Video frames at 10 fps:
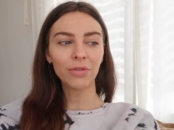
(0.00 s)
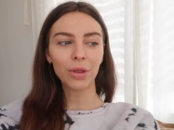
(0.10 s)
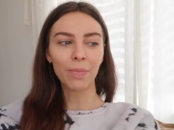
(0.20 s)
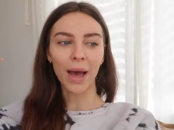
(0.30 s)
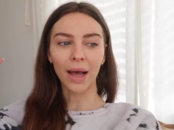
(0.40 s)
for
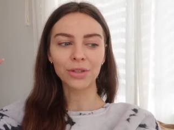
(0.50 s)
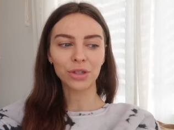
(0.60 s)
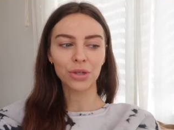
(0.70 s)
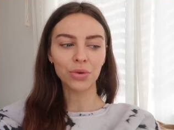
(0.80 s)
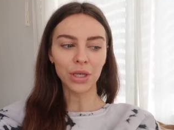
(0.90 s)
the
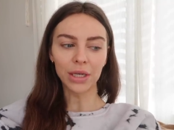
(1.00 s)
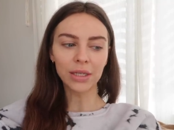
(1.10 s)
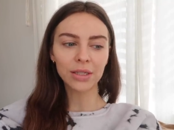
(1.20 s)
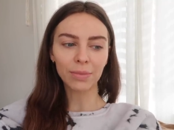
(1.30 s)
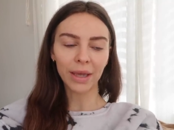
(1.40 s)
past two
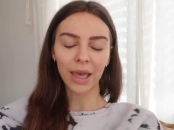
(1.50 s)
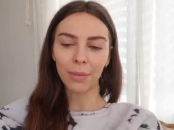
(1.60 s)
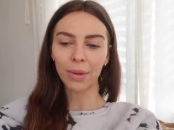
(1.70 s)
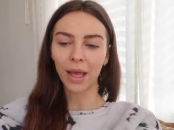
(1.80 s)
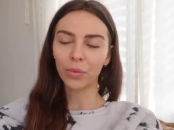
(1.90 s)
years, my
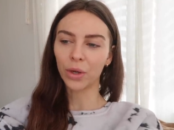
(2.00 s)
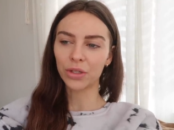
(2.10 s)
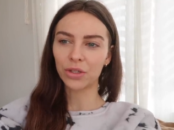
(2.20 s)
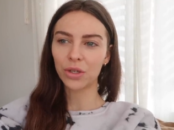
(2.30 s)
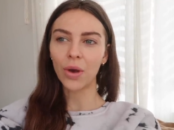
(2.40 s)
game plan
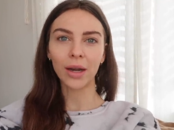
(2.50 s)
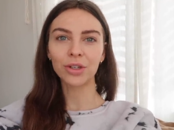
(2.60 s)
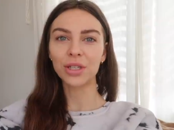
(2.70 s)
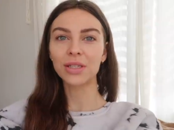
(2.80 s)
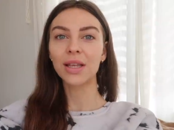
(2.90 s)
was to kind
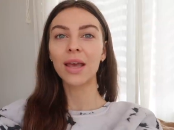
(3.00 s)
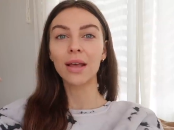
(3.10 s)
of just